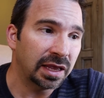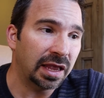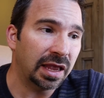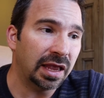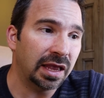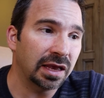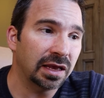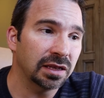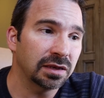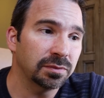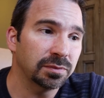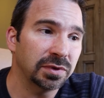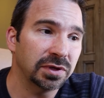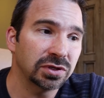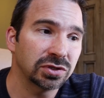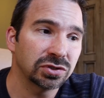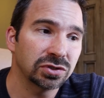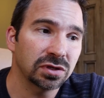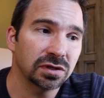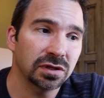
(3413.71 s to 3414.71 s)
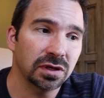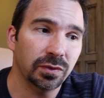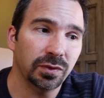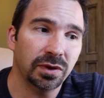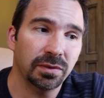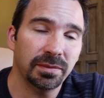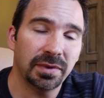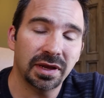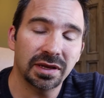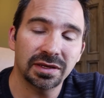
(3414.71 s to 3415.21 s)
and being sure that
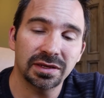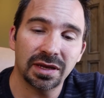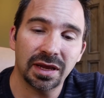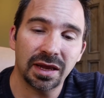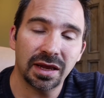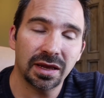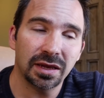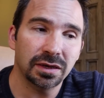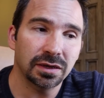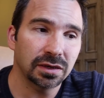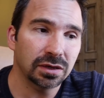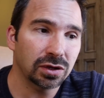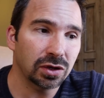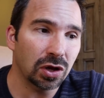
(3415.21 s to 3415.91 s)
we maintain